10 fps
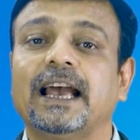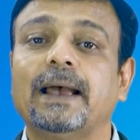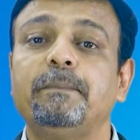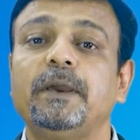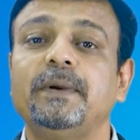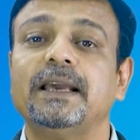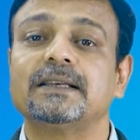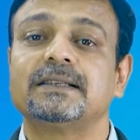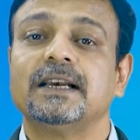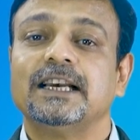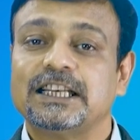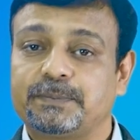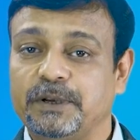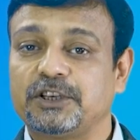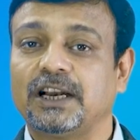MBBS
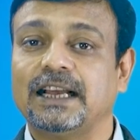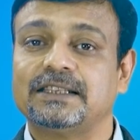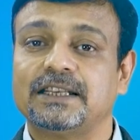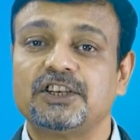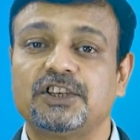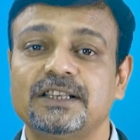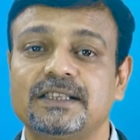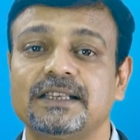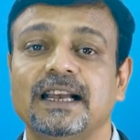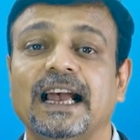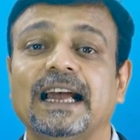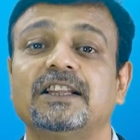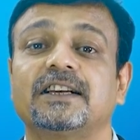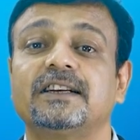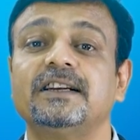specializations
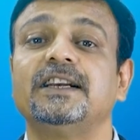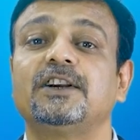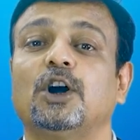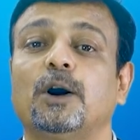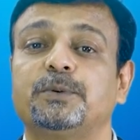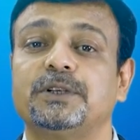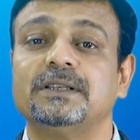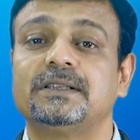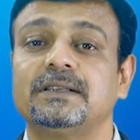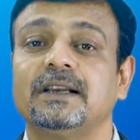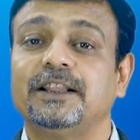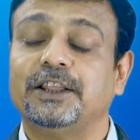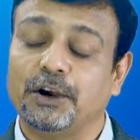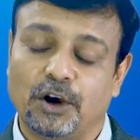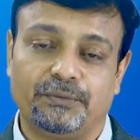and the career options
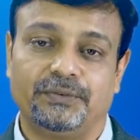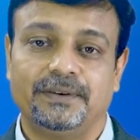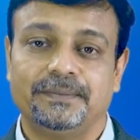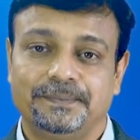they offer.